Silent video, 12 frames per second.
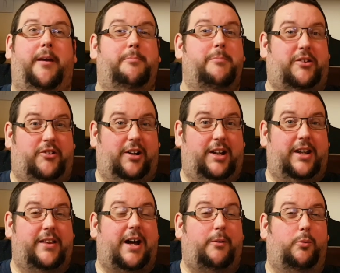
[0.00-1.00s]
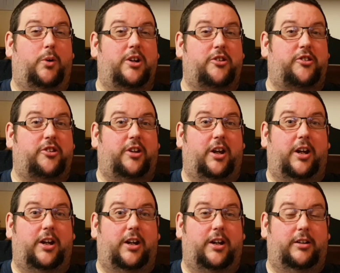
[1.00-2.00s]
Admittedly, that was
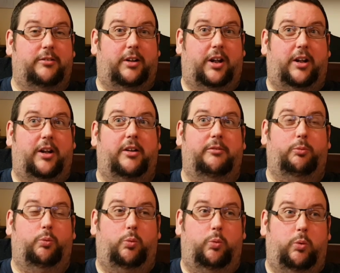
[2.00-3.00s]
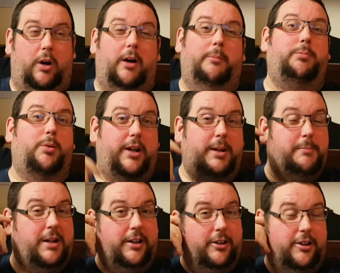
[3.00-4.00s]
a pretty
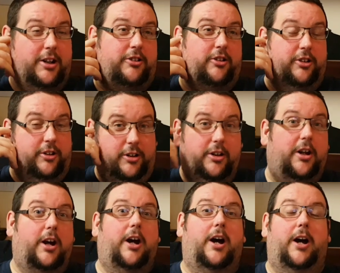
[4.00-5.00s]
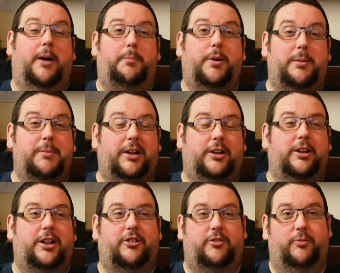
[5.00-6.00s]
mint condition
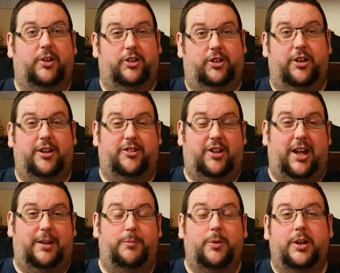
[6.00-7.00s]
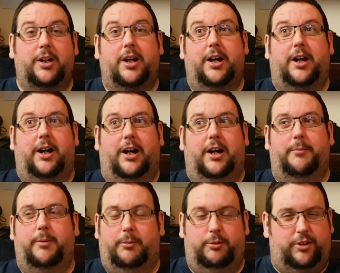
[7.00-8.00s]
version of this game. I
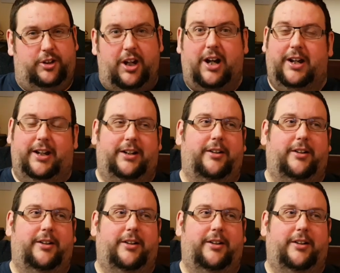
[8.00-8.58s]
was gutted.